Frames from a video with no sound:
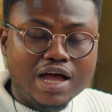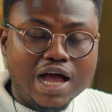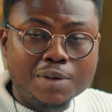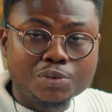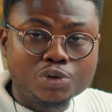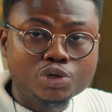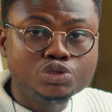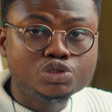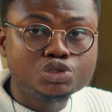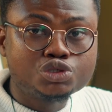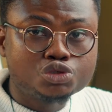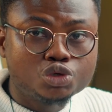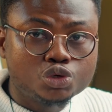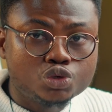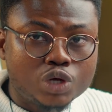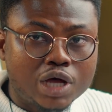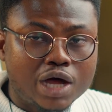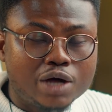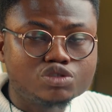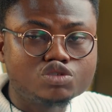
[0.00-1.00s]
I'm going to show
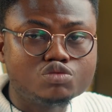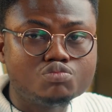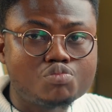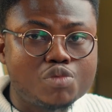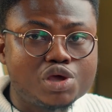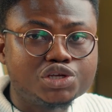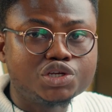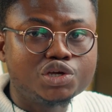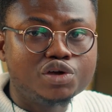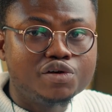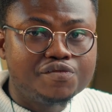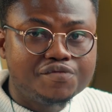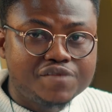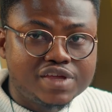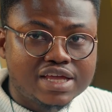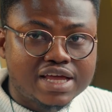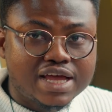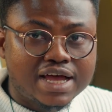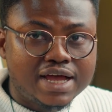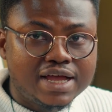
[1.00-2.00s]
you how to measure your
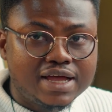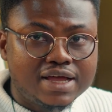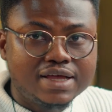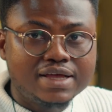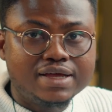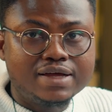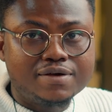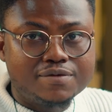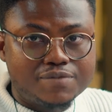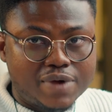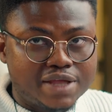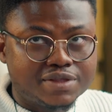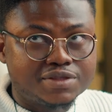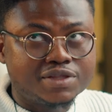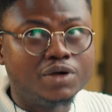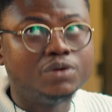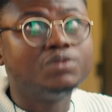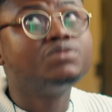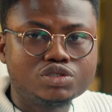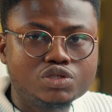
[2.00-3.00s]
finger right
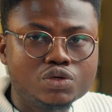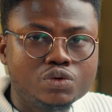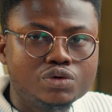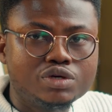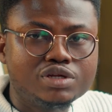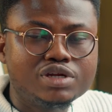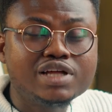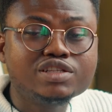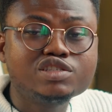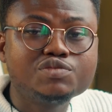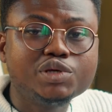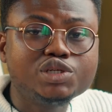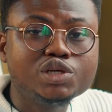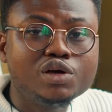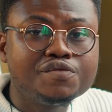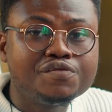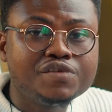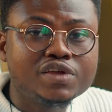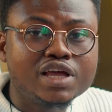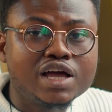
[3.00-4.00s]
now. So in order to measure
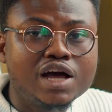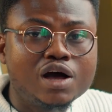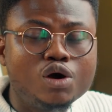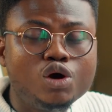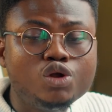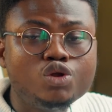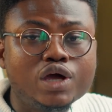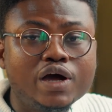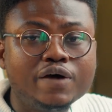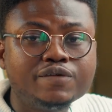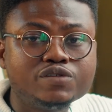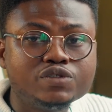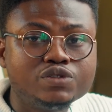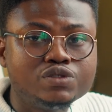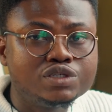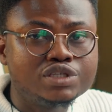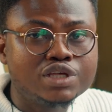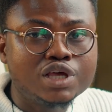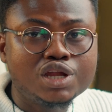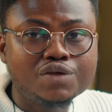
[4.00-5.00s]
your finger, all you have to
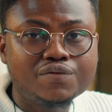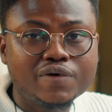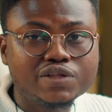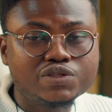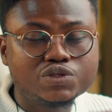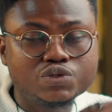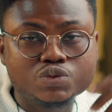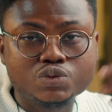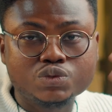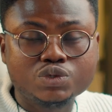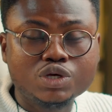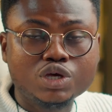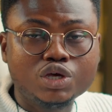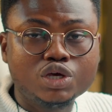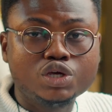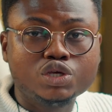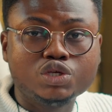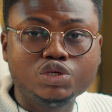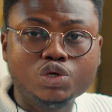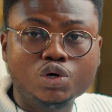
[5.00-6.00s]
do is head over to
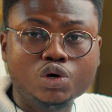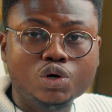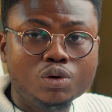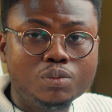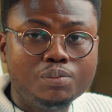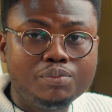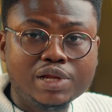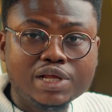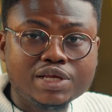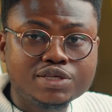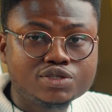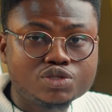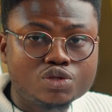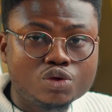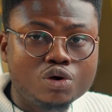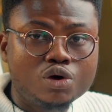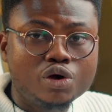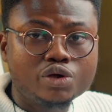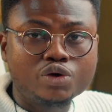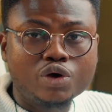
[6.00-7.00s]
your Play
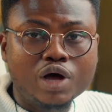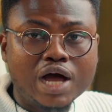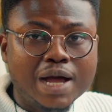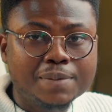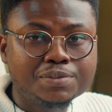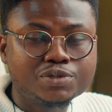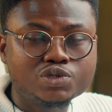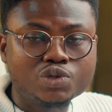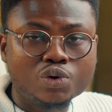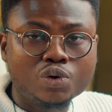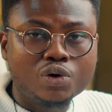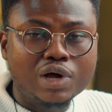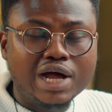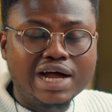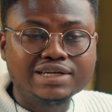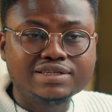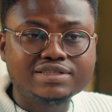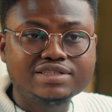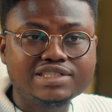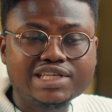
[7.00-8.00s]
Store or your App Store
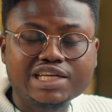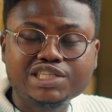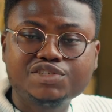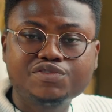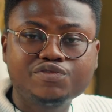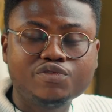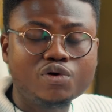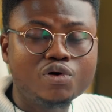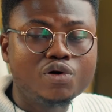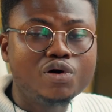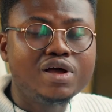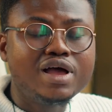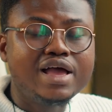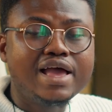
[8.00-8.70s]
and search for